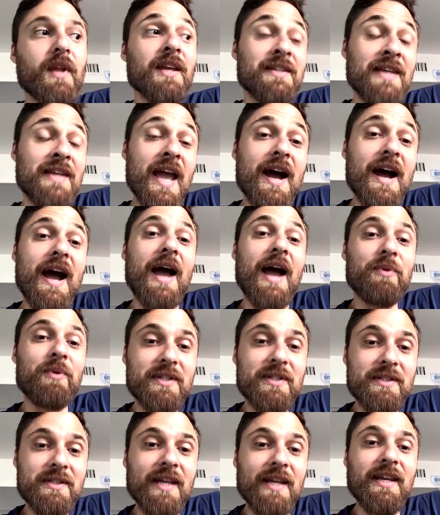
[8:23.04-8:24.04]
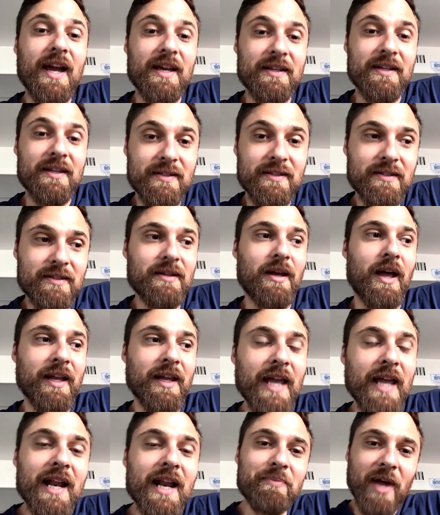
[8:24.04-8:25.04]
yeah, I would say yes.
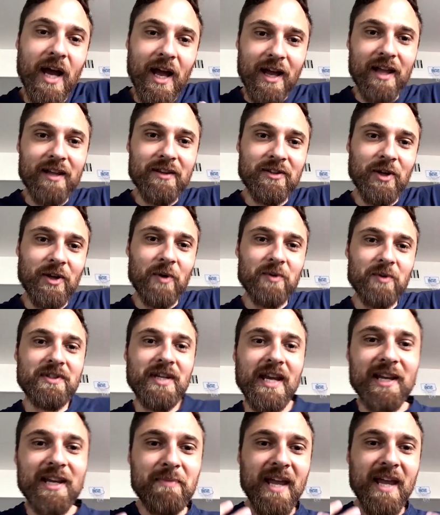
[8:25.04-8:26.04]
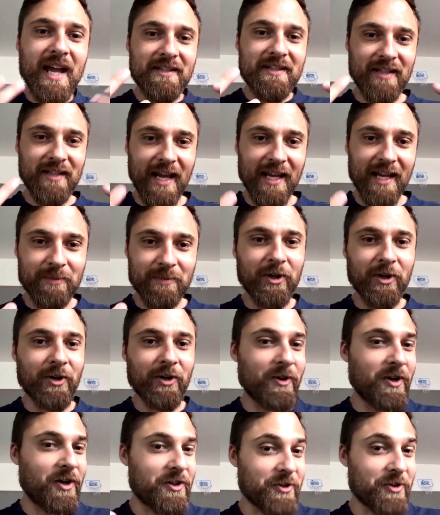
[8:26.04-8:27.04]
Again, don't take me as an expert or
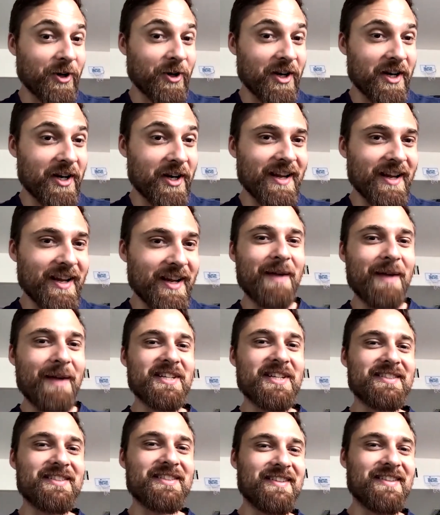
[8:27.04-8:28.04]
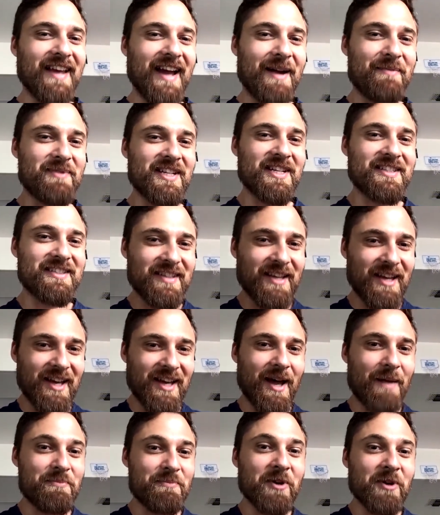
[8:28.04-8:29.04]
an authority. I'm just
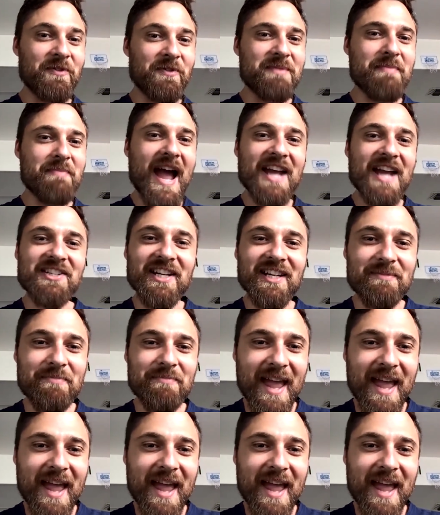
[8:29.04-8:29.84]
a movie magic